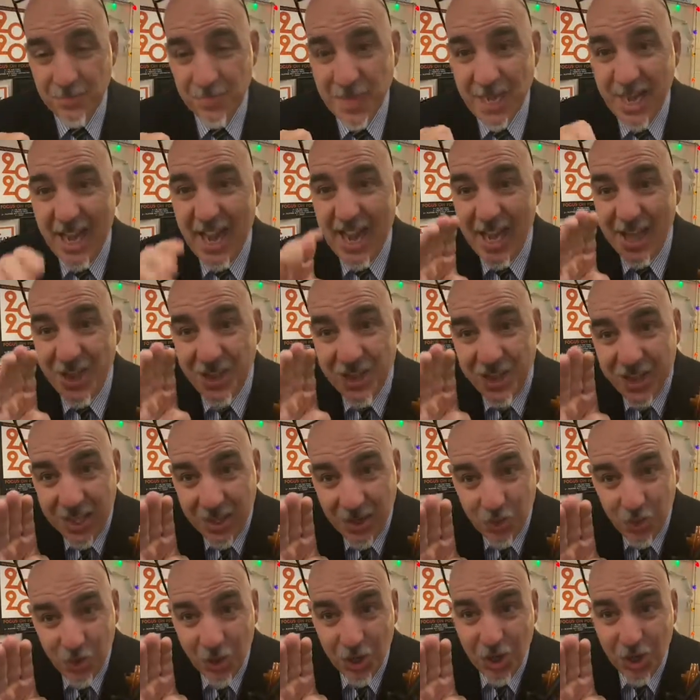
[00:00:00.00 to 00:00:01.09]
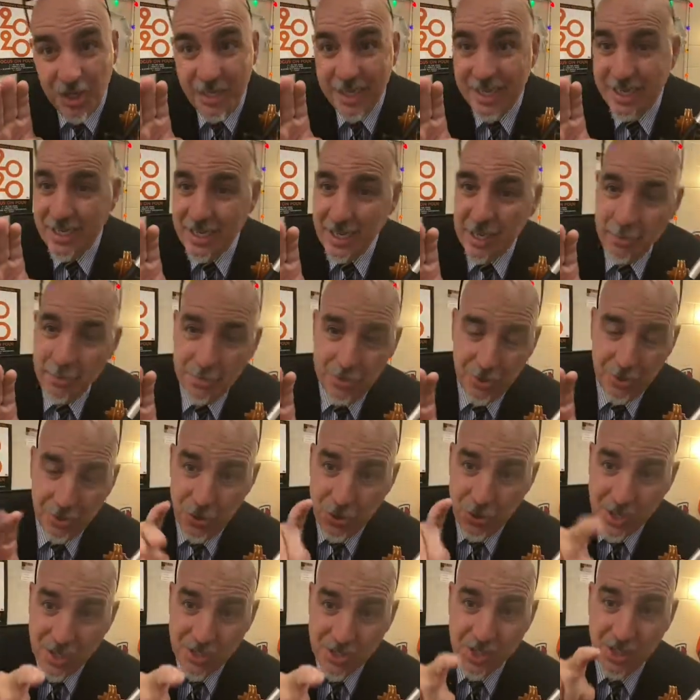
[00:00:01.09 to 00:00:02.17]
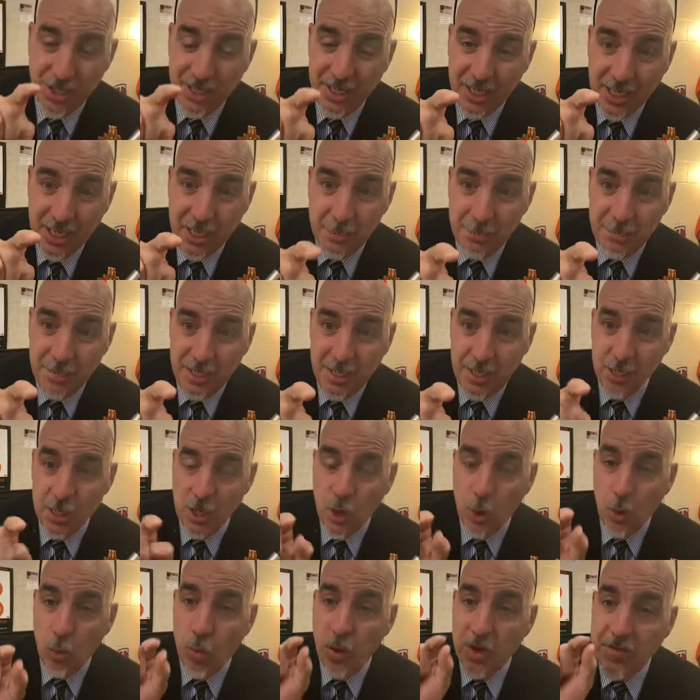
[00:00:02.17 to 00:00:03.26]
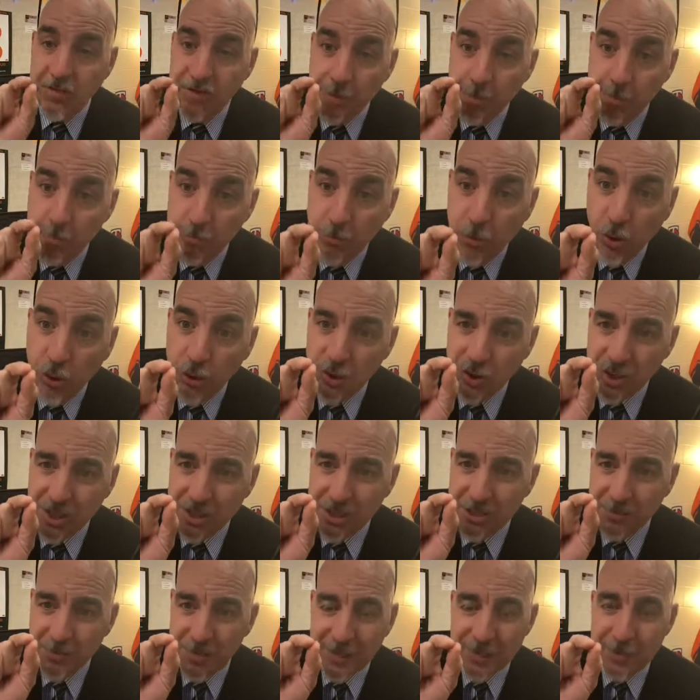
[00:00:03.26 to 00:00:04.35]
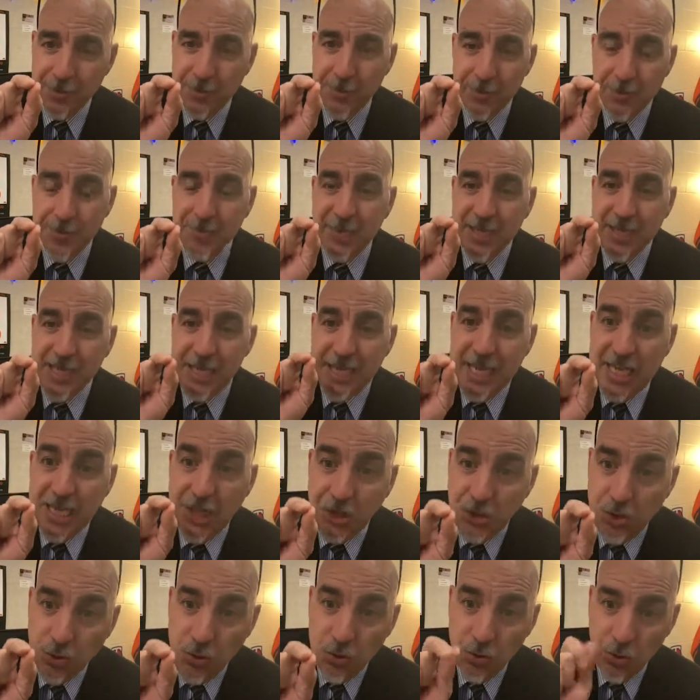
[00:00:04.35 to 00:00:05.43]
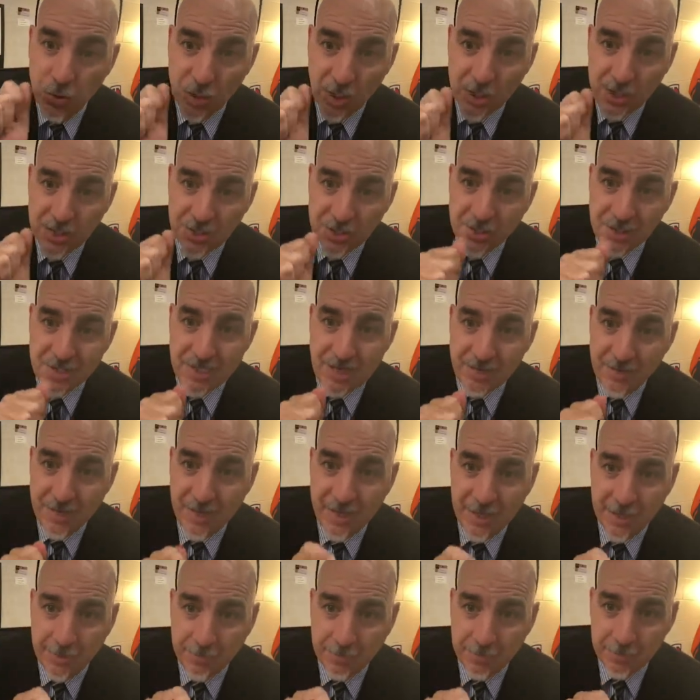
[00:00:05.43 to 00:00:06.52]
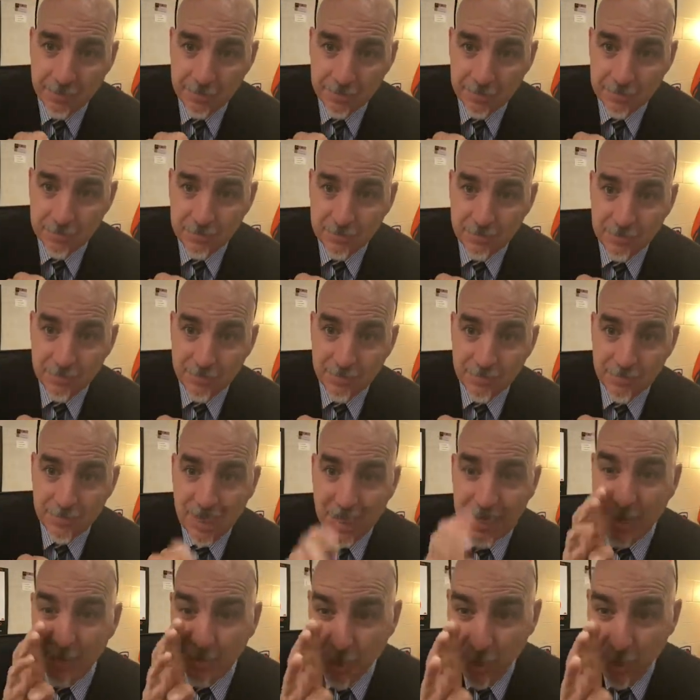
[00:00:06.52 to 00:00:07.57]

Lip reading: I think you guys are going to end up being one of the most in-tune orchestras I've had. And I'm an old